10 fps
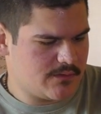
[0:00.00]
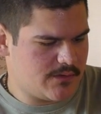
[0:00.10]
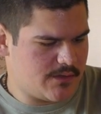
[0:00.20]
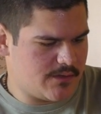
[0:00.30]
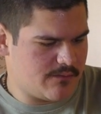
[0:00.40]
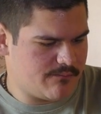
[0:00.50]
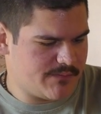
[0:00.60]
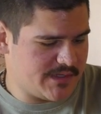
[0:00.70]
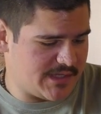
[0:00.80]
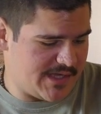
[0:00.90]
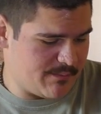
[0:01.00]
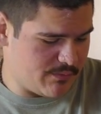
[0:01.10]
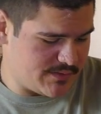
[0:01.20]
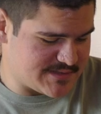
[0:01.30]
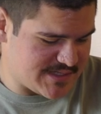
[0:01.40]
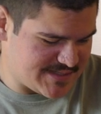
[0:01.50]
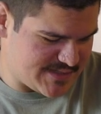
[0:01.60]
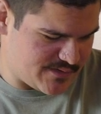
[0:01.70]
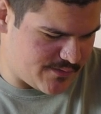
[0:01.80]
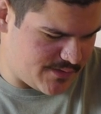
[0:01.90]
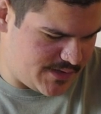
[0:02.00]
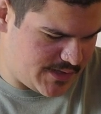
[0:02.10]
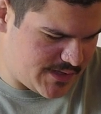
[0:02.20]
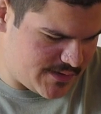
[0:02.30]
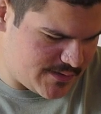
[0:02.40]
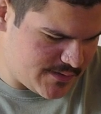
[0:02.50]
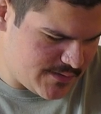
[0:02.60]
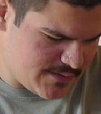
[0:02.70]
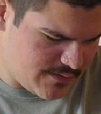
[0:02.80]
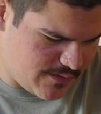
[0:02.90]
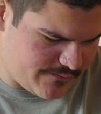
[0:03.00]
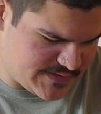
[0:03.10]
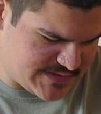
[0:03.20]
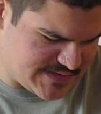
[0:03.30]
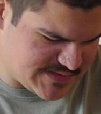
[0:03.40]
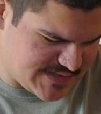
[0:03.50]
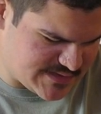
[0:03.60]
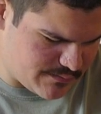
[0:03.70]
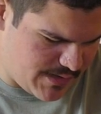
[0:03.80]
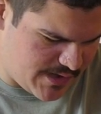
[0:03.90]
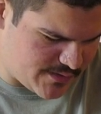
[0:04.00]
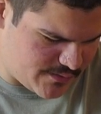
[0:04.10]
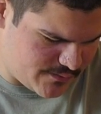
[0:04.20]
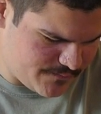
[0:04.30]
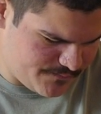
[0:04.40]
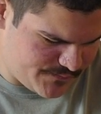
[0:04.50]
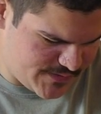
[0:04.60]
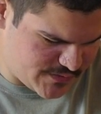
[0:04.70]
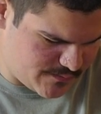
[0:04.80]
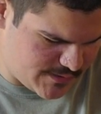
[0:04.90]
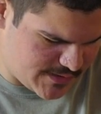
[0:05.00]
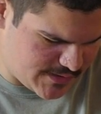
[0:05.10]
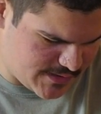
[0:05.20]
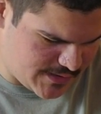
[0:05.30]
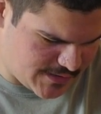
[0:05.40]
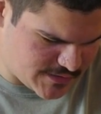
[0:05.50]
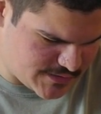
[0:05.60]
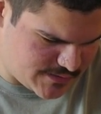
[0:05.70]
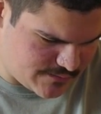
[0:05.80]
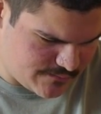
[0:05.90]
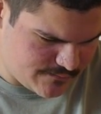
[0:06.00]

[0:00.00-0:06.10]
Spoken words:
The label is nice and green, and obviously it says Habano, Nestor Miranda Collection.